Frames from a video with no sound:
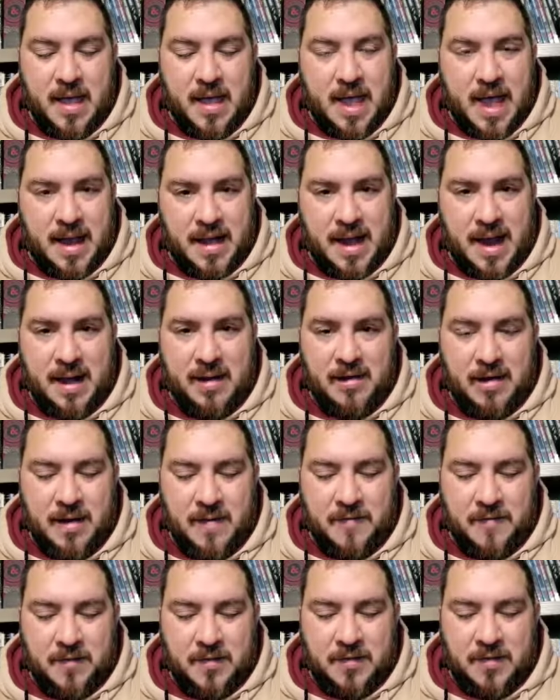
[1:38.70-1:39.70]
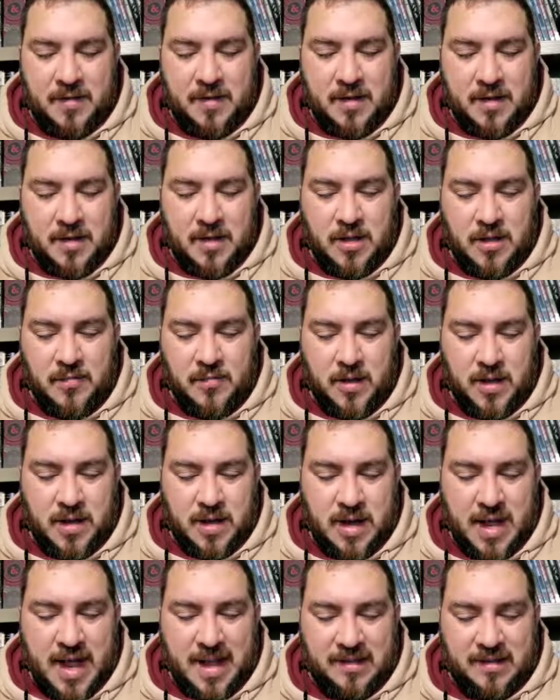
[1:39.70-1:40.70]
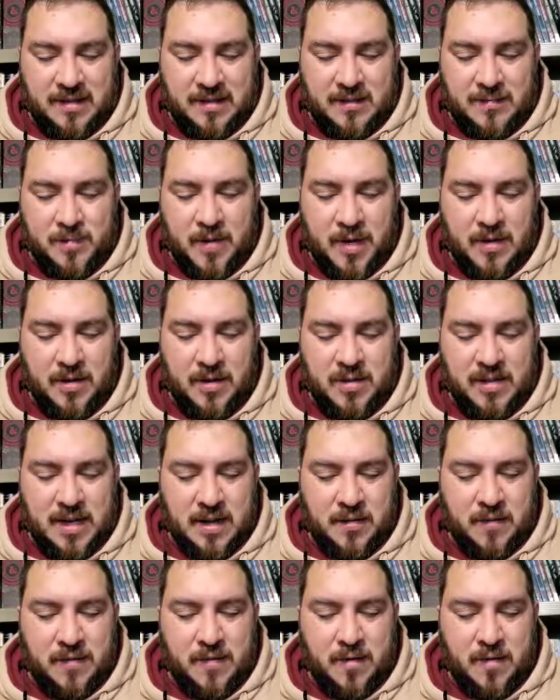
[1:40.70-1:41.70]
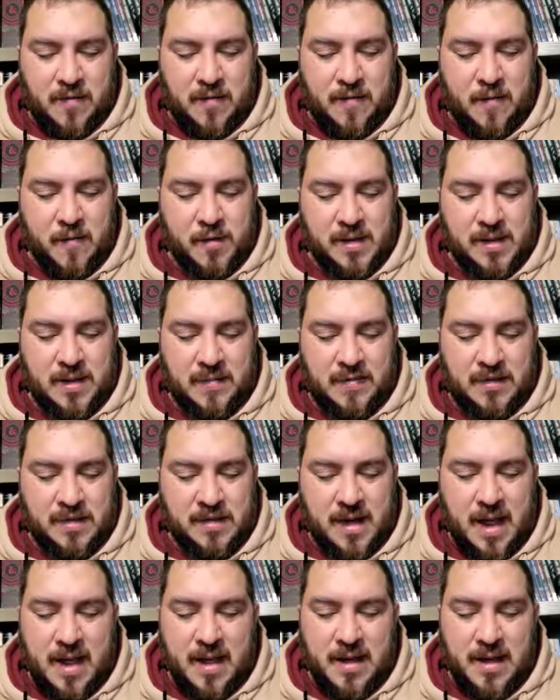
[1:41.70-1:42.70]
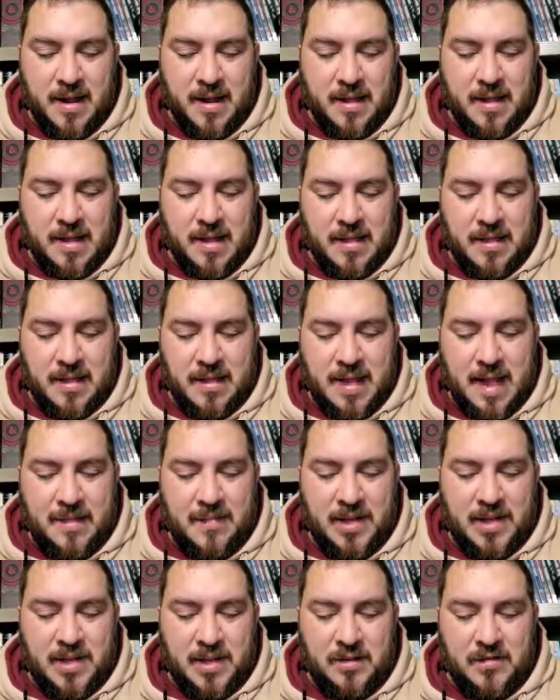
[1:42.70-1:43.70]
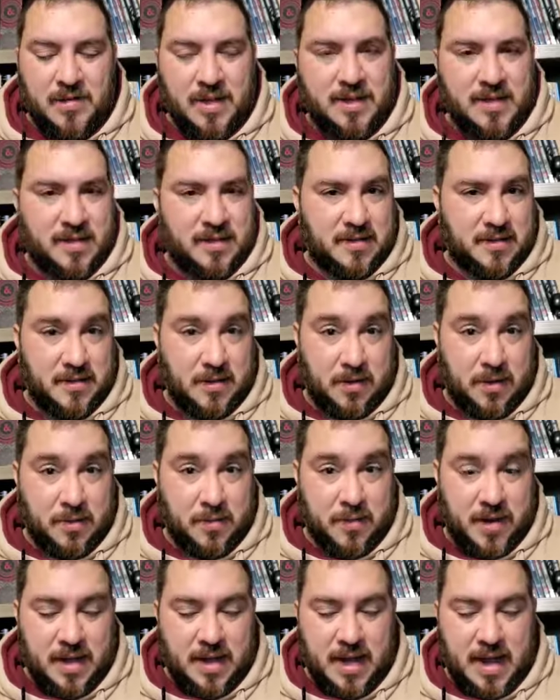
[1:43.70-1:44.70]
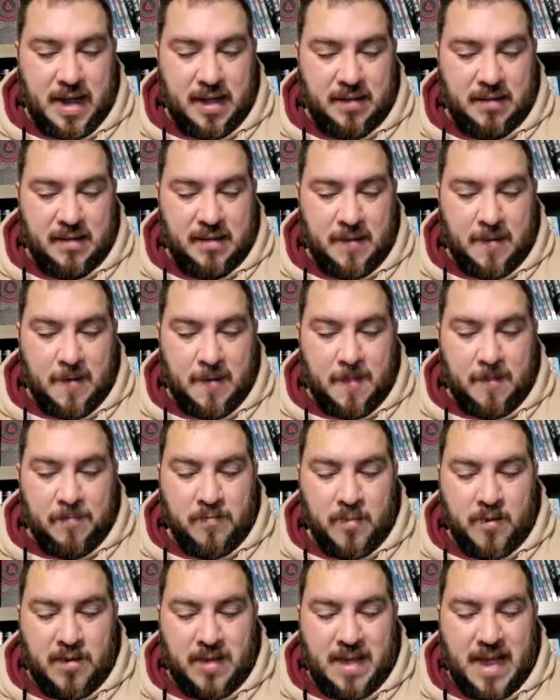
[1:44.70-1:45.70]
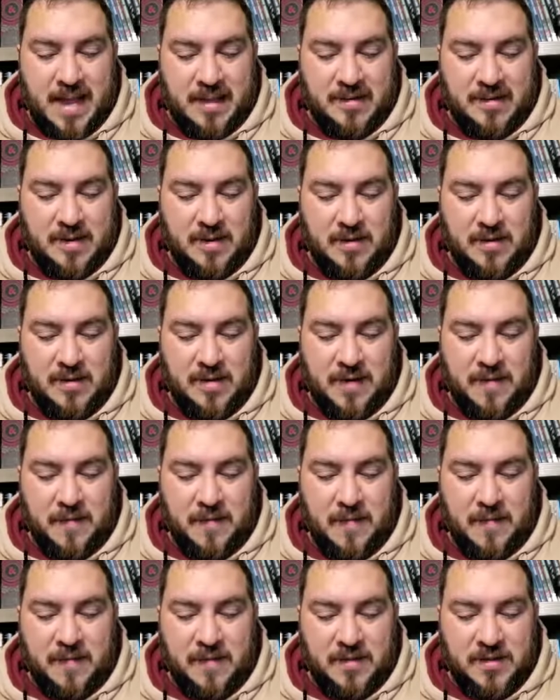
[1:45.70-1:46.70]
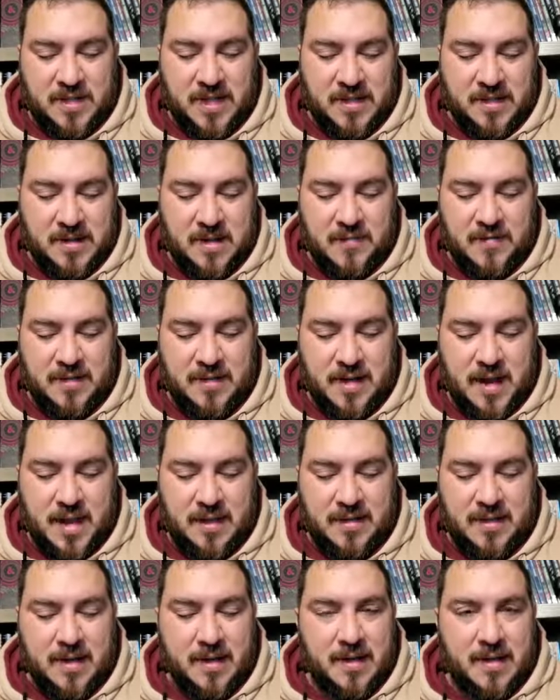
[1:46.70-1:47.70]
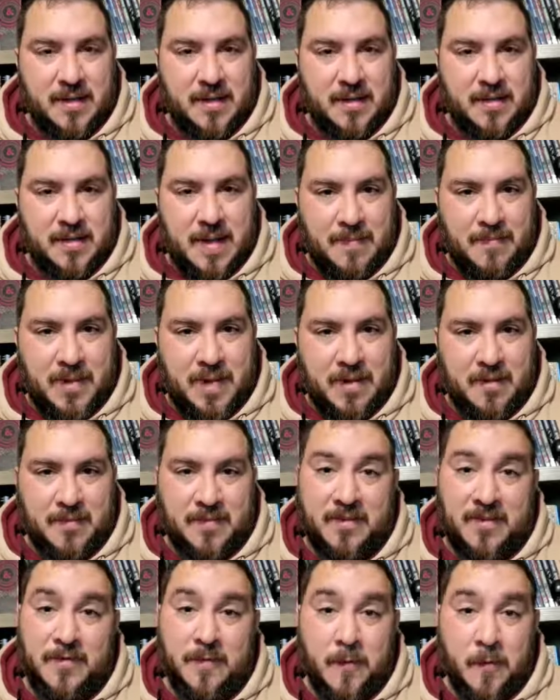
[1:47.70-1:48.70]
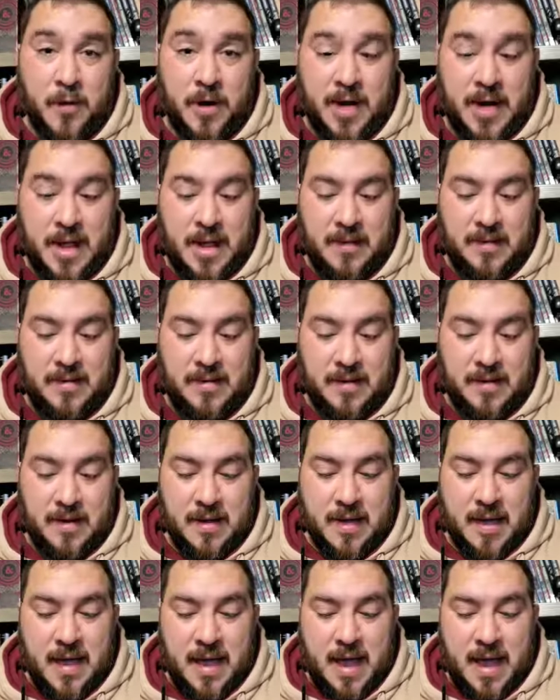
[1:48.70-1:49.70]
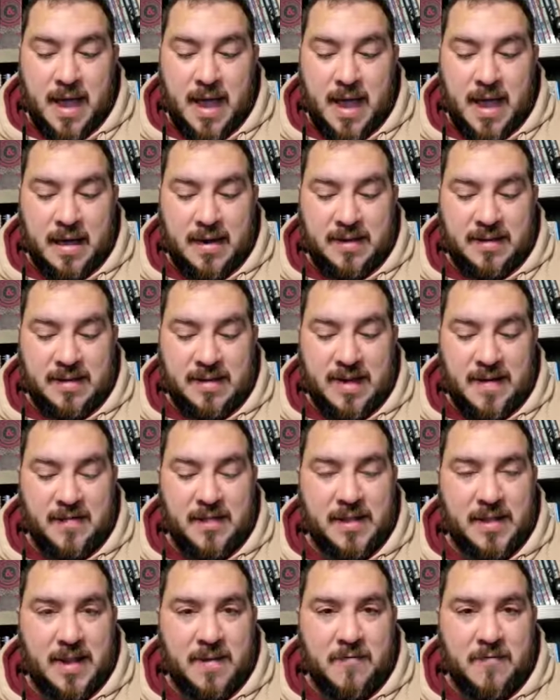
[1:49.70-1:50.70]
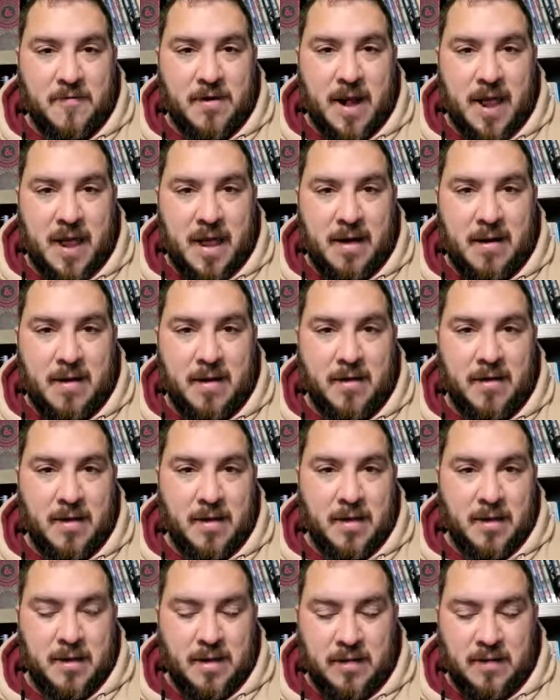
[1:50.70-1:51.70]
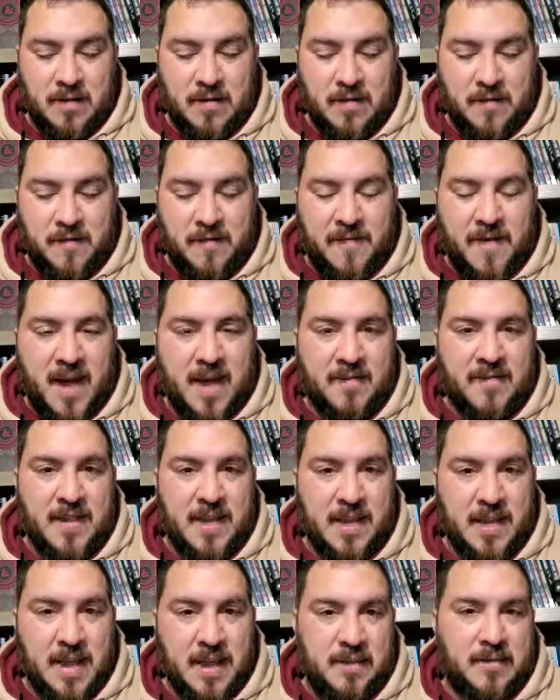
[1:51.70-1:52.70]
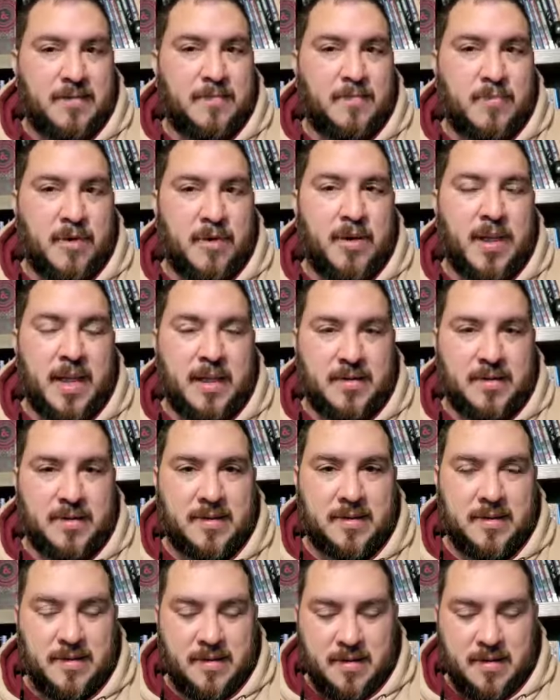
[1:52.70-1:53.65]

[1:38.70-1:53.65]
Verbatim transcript: At higher levels, when you cast a spell using a third or fourth level slot, the damage increases to 3d8. When you cast it using a fifth or sixth level slot, that becomes 4d8. And a seventh level or higher, you deal 5d8 per hit